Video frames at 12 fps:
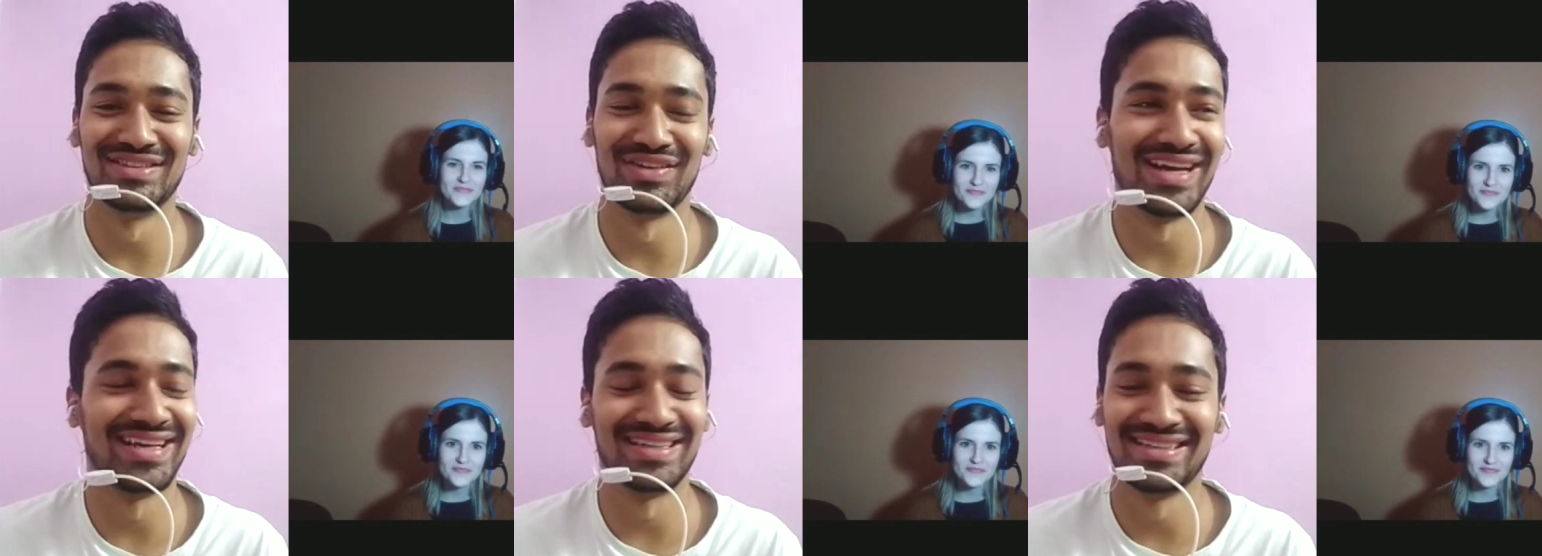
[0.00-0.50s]

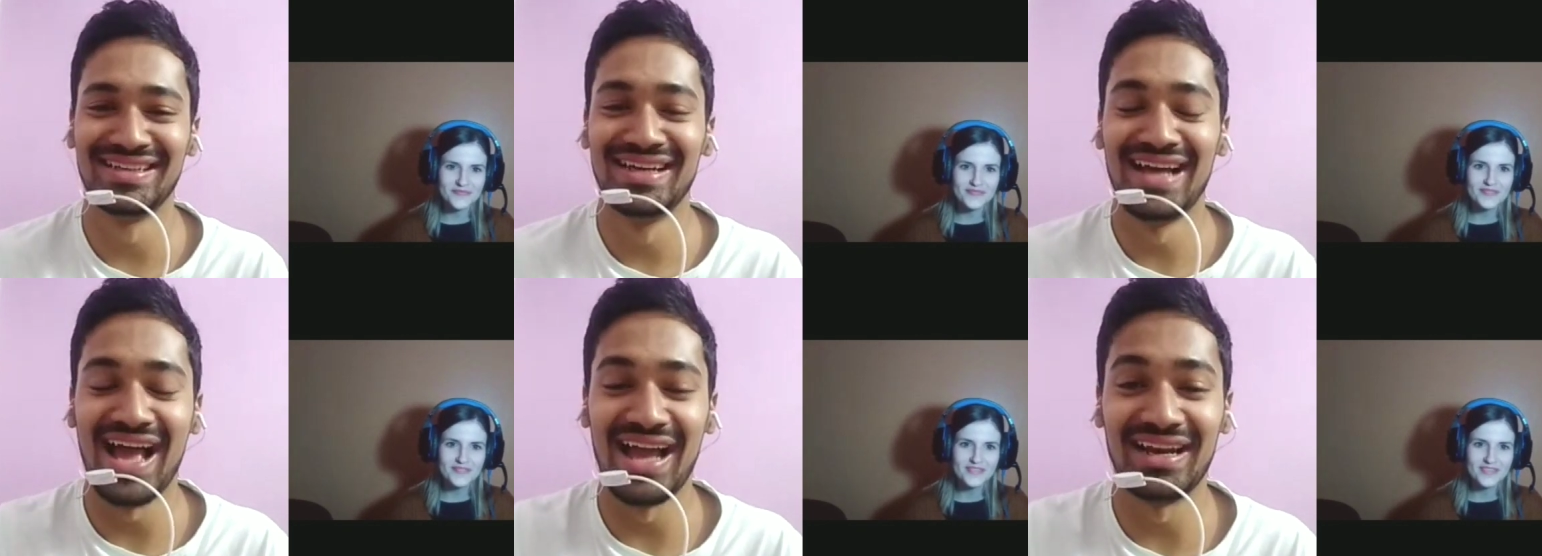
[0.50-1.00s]
Speaker 1: Mm.
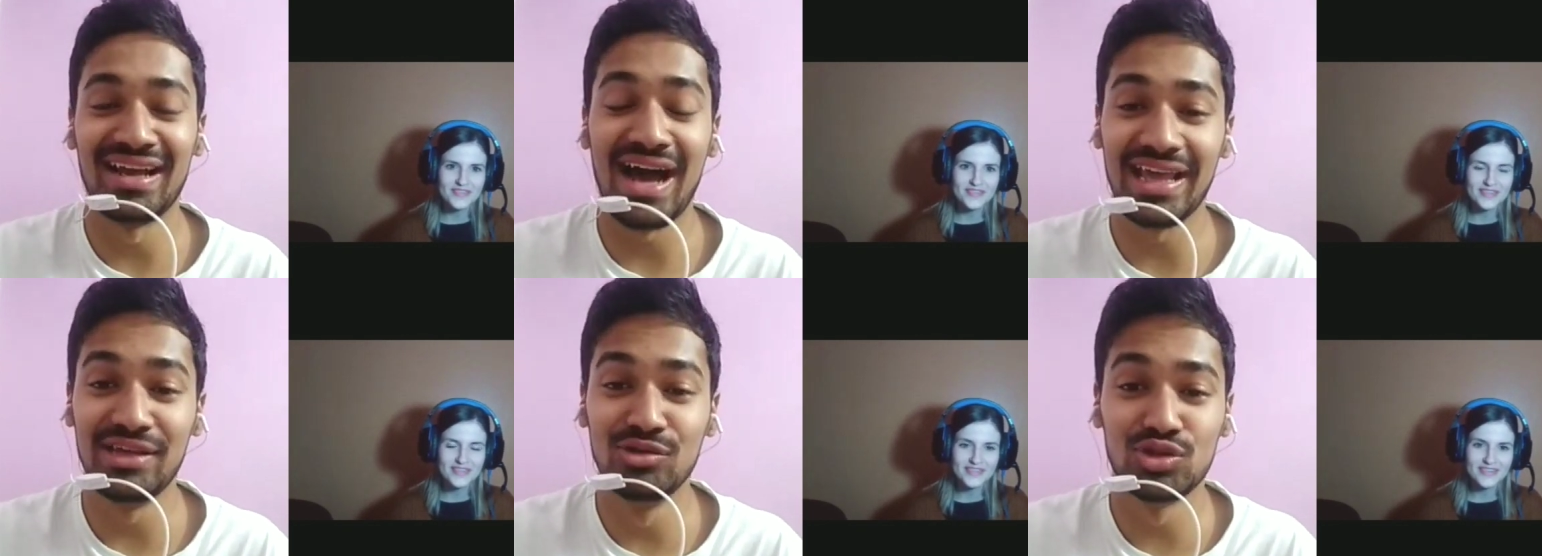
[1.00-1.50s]
And
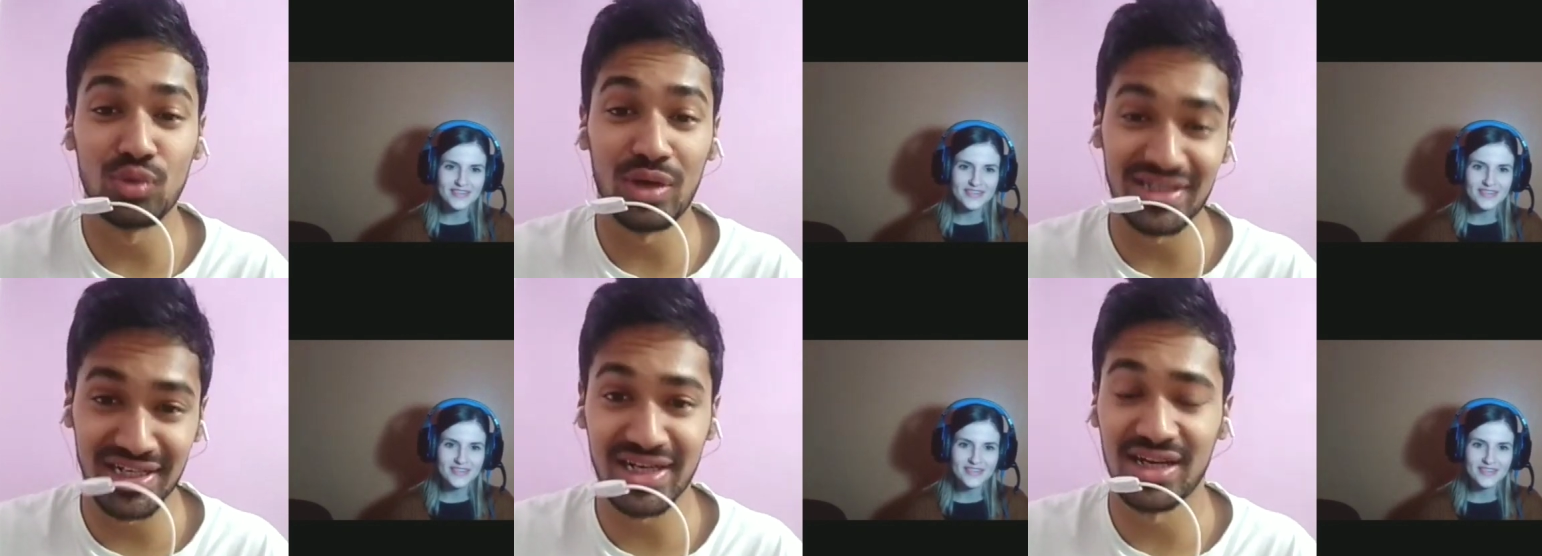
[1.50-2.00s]
I use
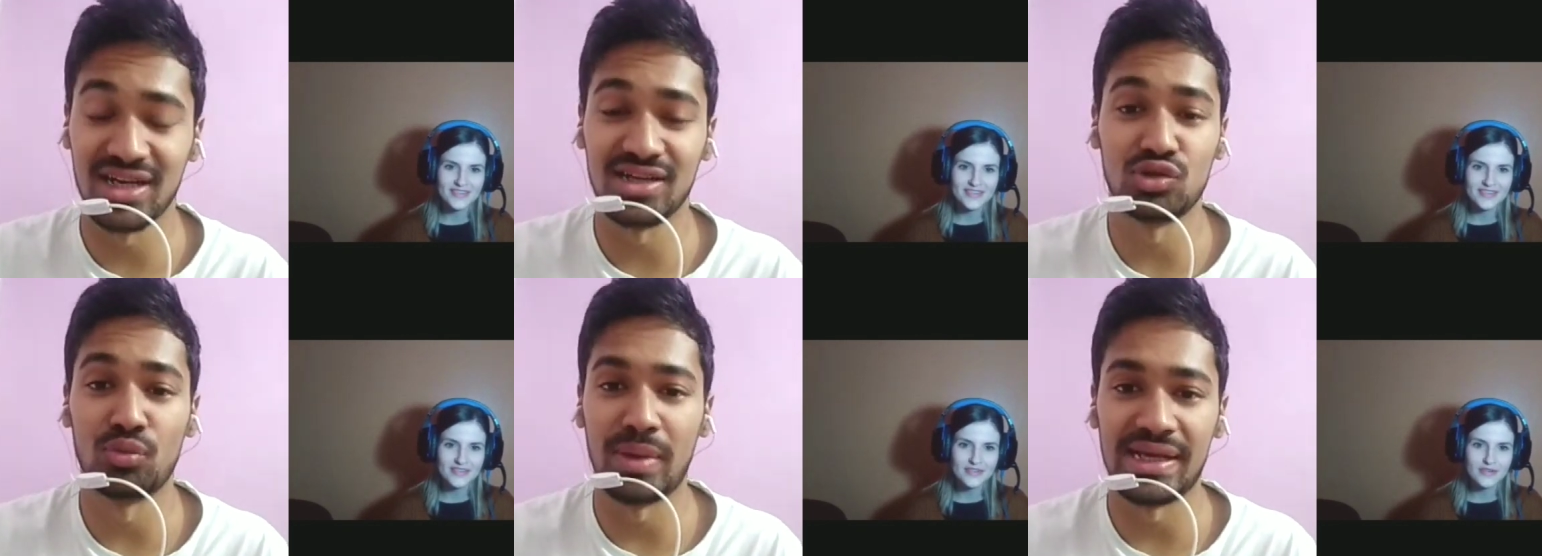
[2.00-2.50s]

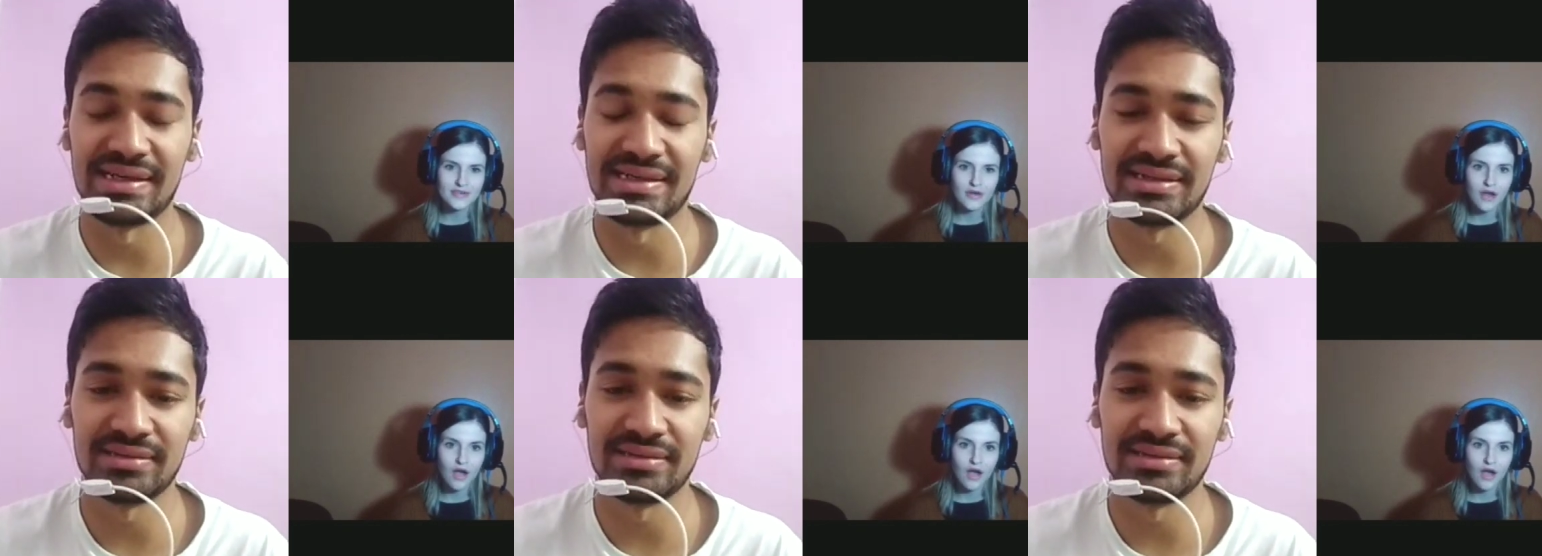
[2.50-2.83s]
watercolor to paint.